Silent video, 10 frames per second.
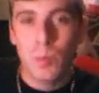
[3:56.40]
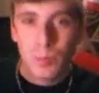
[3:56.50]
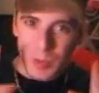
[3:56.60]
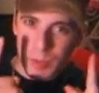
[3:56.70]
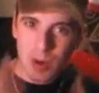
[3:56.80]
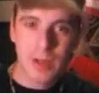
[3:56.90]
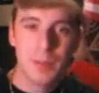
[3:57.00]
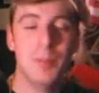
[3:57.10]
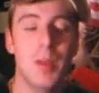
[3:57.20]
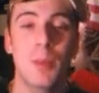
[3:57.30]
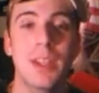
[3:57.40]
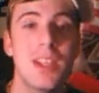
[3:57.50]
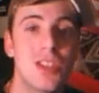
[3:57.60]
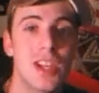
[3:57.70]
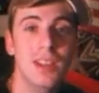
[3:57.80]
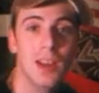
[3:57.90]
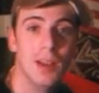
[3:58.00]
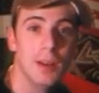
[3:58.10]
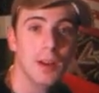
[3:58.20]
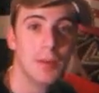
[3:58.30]
it'll be great. I'll be DJing down
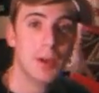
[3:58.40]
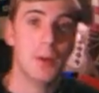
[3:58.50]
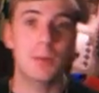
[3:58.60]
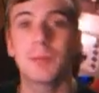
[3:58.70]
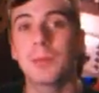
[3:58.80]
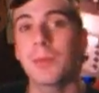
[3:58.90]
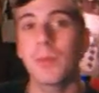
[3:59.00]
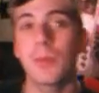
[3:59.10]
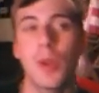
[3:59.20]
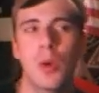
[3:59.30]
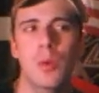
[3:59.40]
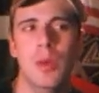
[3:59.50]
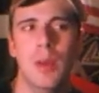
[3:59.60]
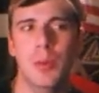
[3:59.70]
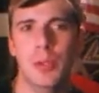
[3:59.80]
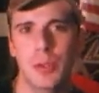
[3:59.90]
there if I go. No, I'm pretty